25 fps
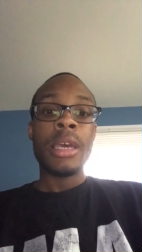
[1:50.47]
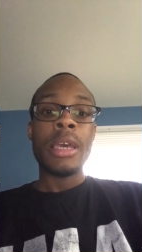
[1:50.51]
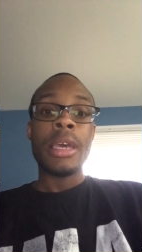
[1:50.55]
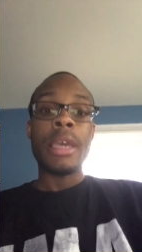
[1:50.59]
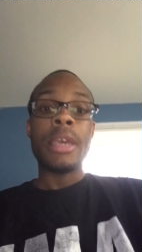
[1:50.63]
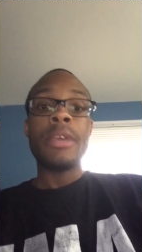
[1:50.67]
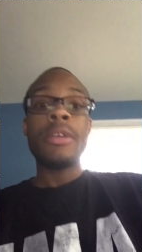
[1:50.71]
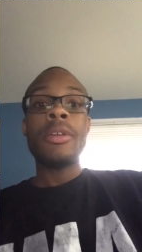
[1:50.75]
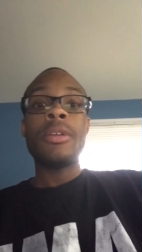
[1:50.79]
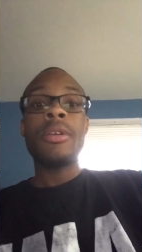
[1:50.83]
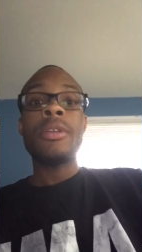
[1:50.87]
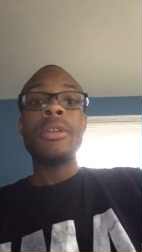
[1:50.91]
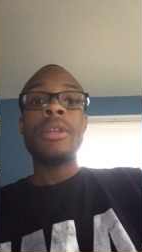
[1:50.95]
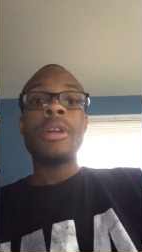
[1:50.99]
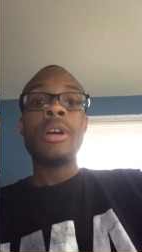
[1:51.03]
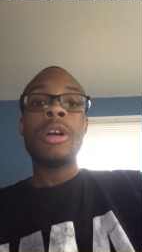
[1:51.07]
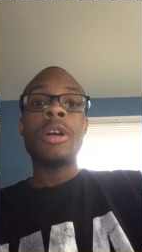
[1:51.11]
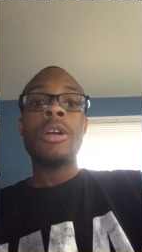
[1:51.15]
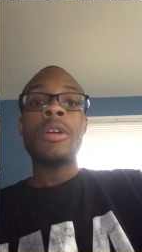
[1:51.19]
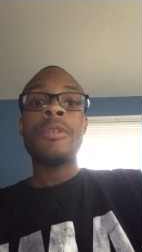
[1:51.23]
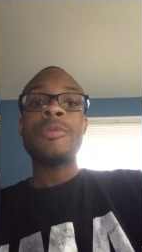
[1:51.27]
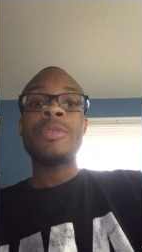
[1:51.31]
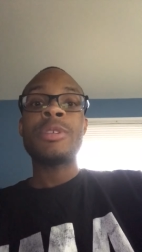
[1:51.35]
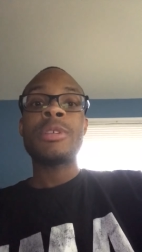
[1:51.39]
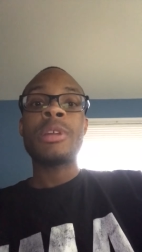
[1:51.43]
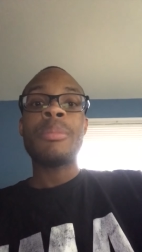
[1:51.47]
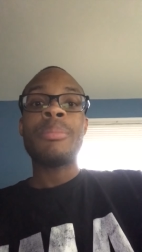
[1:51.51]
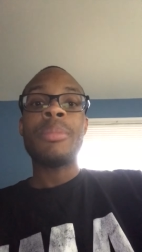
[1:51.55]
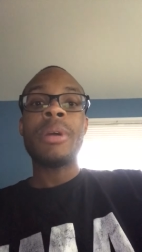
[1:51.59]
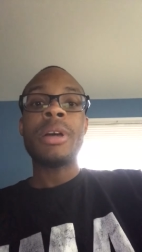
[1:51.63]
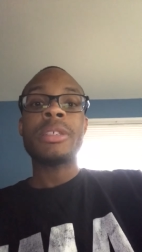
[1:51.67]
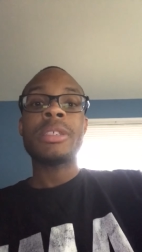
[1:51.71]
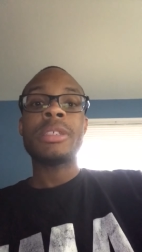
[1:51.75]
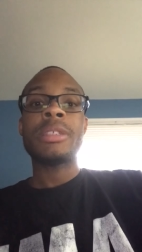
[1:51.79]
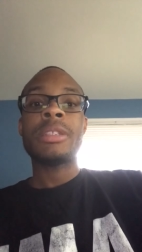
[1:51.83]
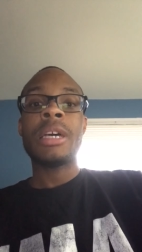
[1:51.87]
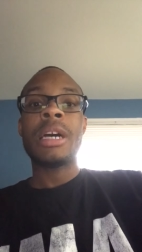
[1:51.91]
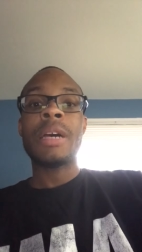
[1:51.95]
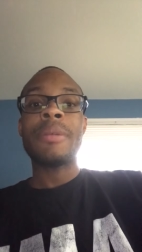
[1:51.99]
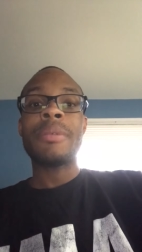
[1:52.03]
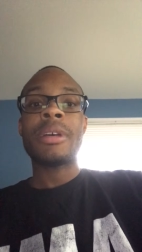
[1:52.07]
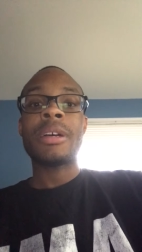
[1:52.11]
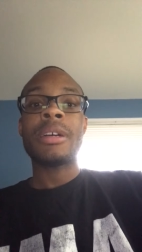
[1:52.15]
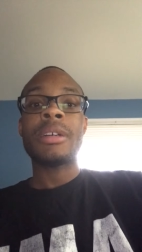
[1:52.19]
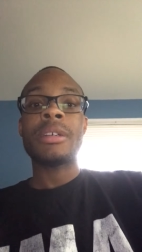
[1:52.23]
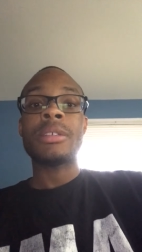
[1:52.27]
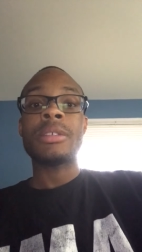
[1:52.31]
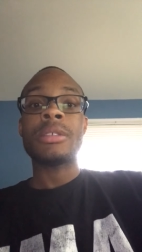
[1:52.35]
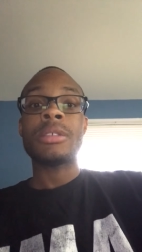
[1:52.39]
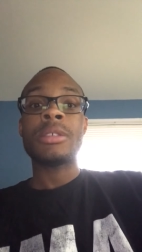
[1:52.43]
And you don't know if you can bust or not
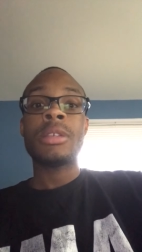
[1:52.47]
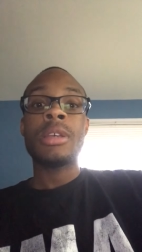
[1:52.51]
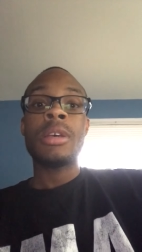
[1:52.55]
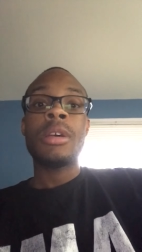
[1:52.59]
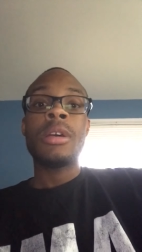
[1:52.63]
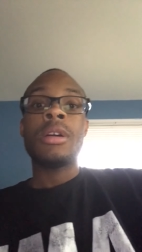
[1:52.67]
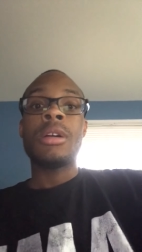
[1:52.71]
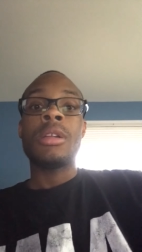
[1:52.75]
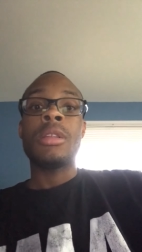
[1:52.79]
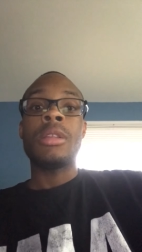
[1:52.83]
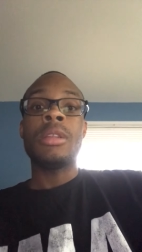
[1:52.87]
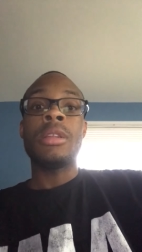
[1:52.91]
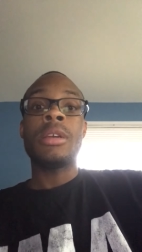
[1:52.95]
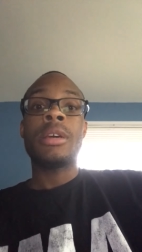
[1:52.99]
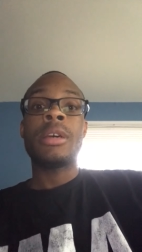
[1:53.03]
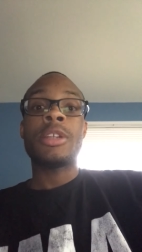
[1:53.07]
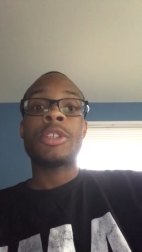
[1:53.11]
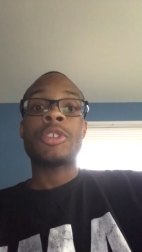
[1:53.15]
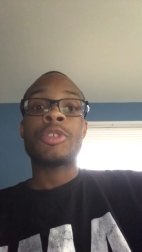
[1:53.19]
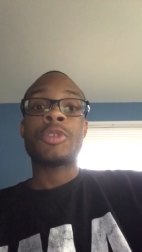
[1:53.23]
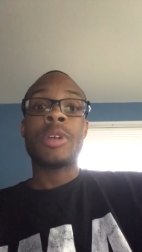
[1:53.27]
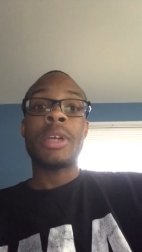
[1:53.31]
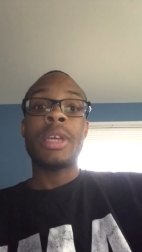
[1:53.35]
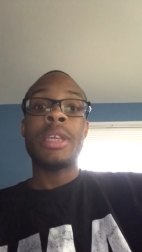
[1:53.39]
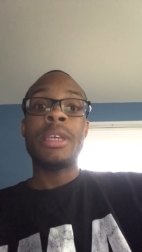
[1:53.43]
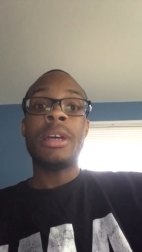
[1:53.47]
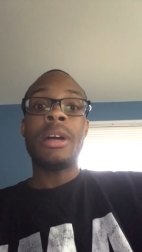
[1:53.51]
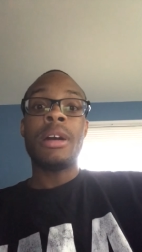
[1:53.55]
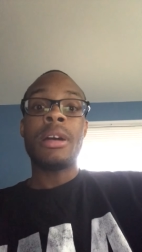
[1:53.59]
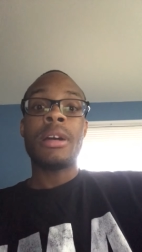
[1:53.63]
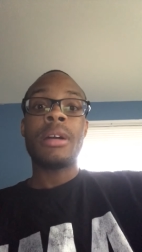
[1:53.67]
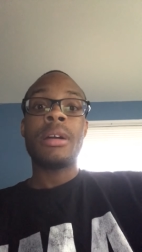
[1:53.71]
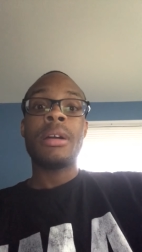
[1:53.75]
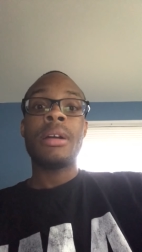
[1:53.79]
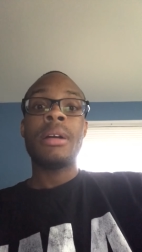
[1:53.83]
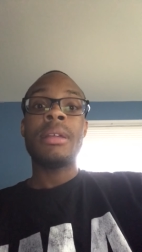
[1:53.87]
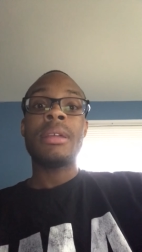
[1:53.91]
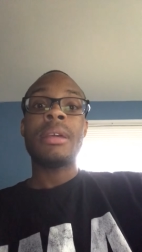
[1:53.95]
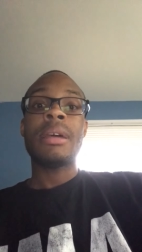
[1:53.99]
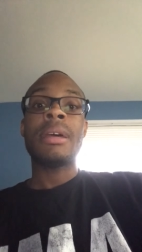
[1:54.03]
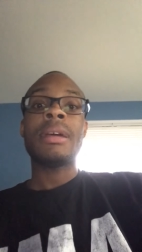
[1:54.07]
because look at Trae Young